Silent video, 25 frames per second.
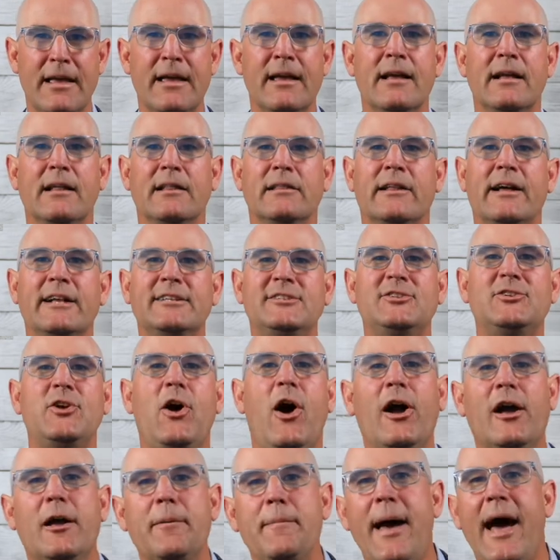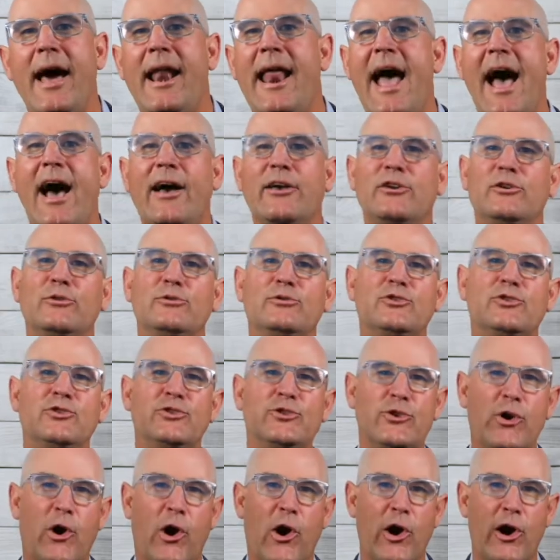Let's talk about how you
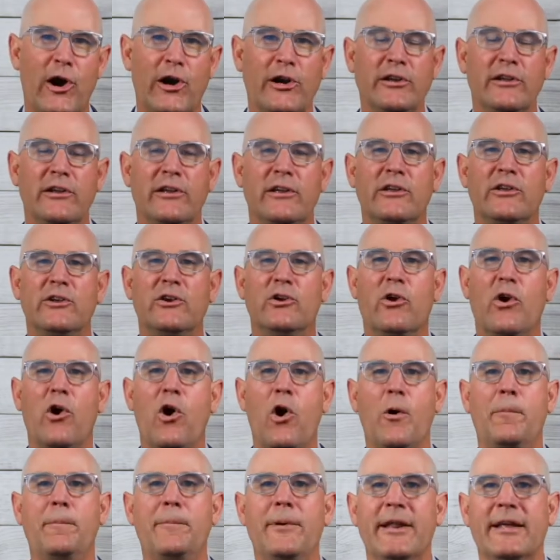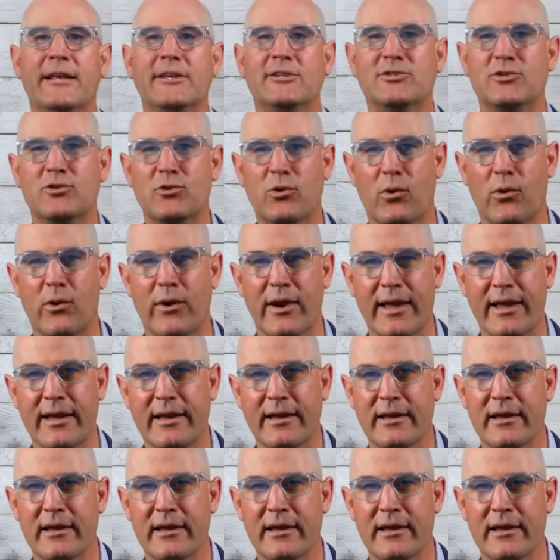start your opening story.